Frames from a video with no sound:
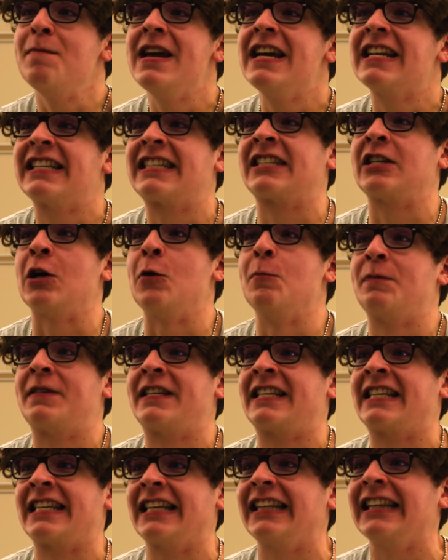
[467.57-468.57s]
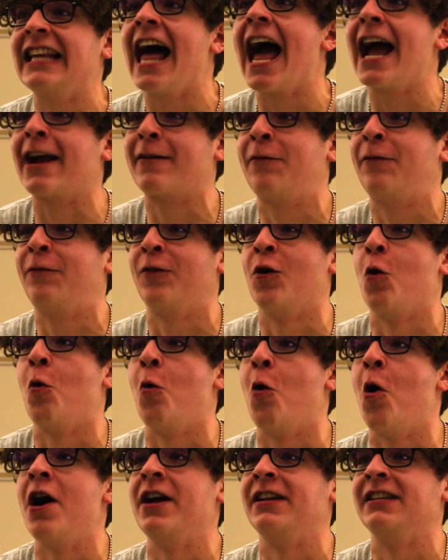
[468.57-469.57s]
me some slack
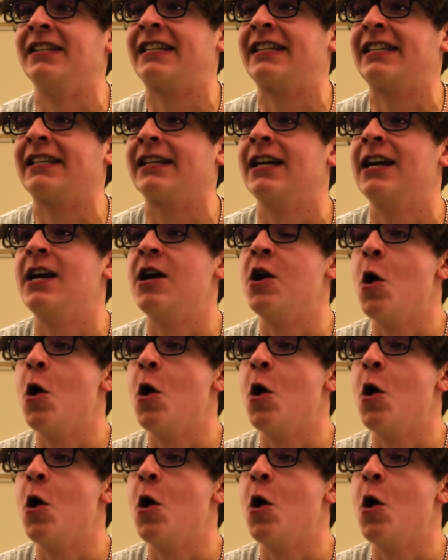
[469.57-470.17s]
for once,